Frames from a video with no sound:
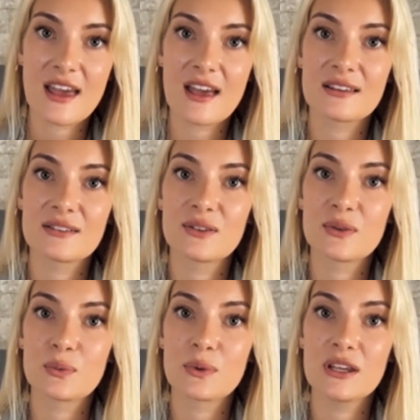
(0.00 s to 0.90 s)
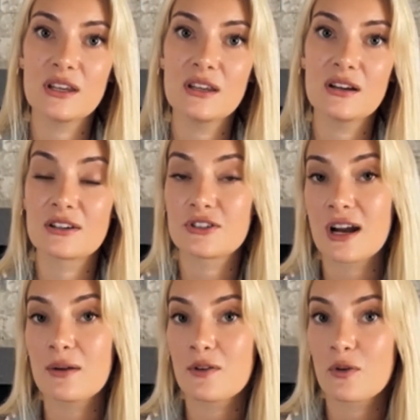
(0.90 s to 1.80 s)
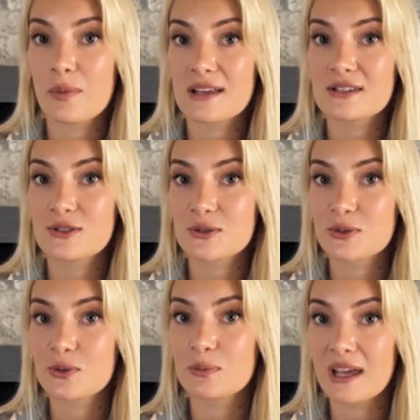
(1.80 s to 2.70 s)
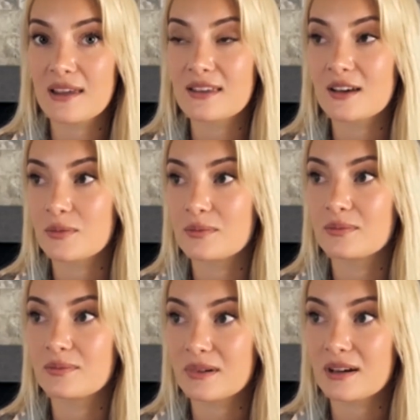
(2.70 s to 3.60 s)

and we are trying our best to make them